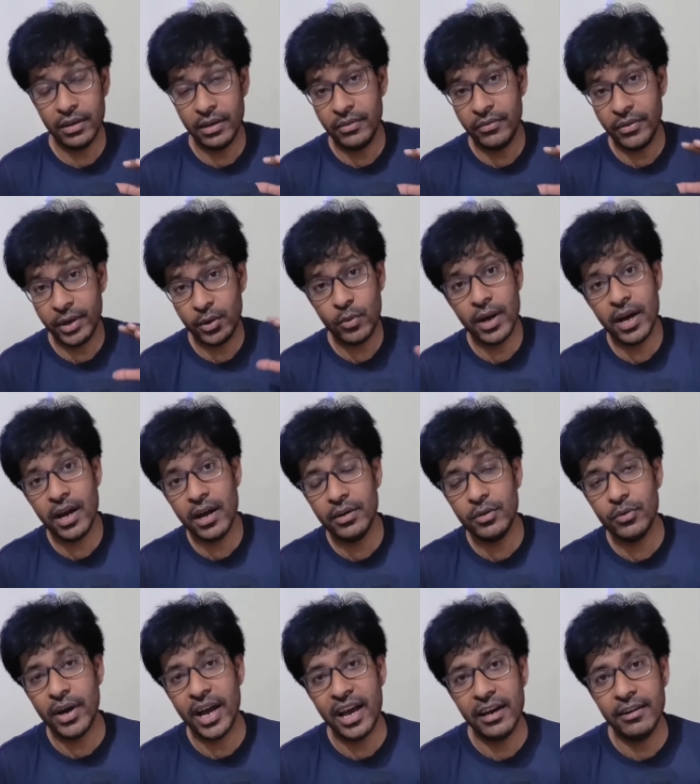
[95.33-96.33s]
require
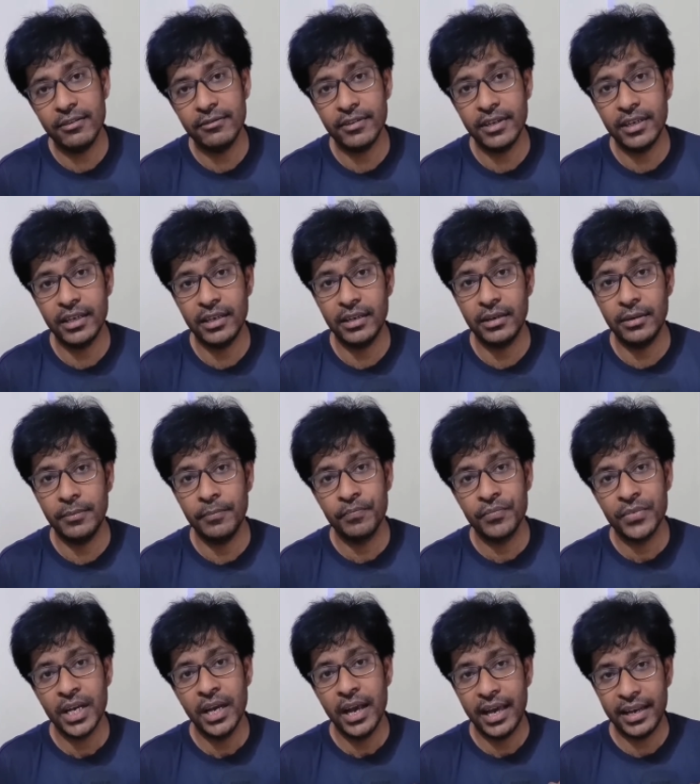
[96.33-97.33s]
to have
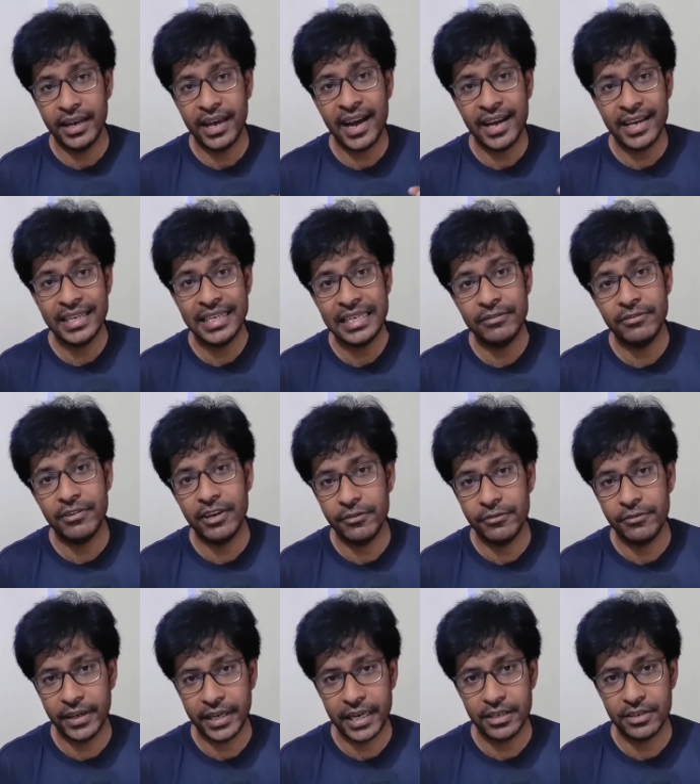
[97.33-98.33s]
an ID
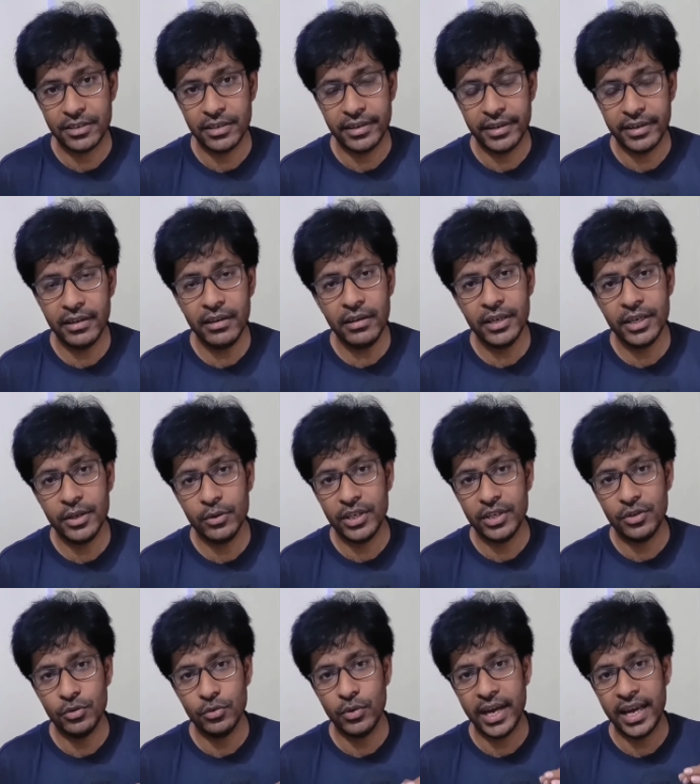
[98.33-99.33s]
verification there. You
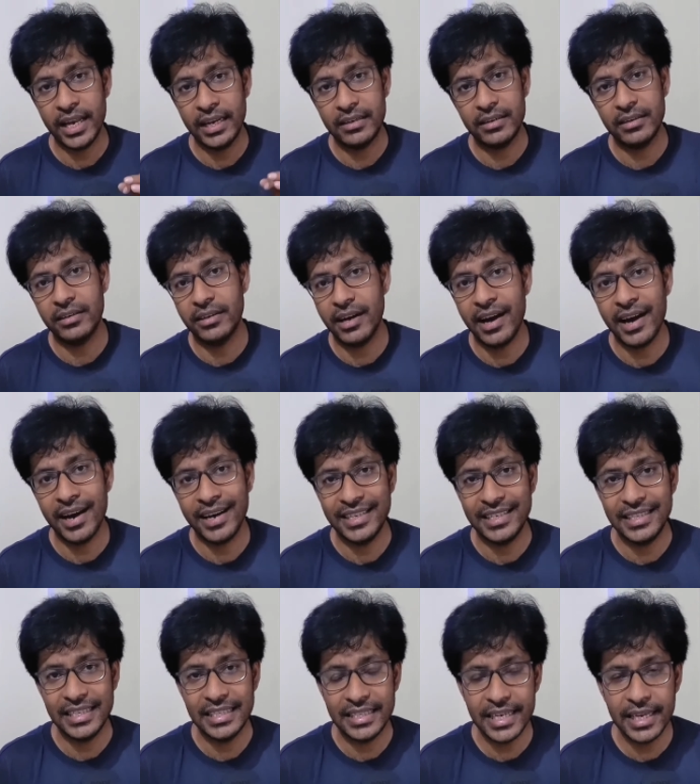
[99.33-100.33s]
need to enter the ID
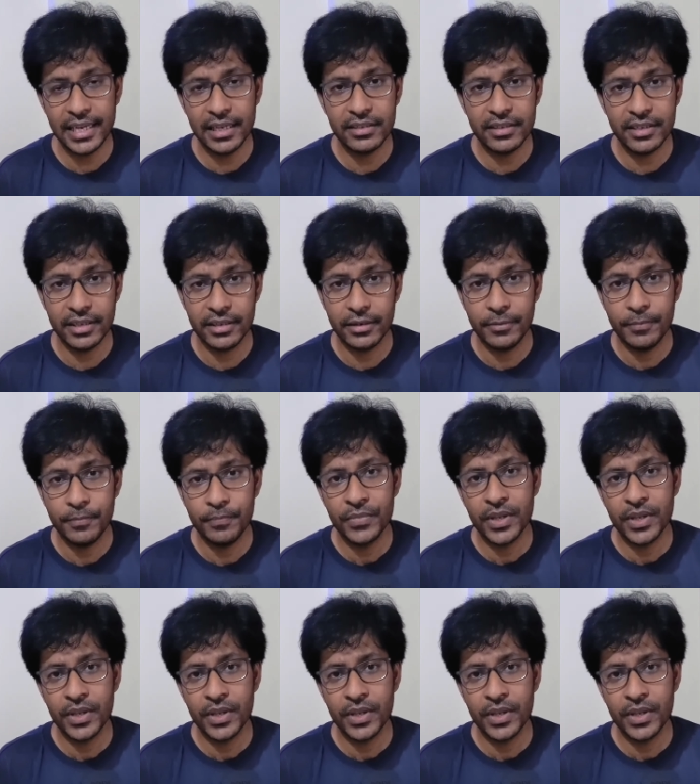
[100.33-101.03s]
details there.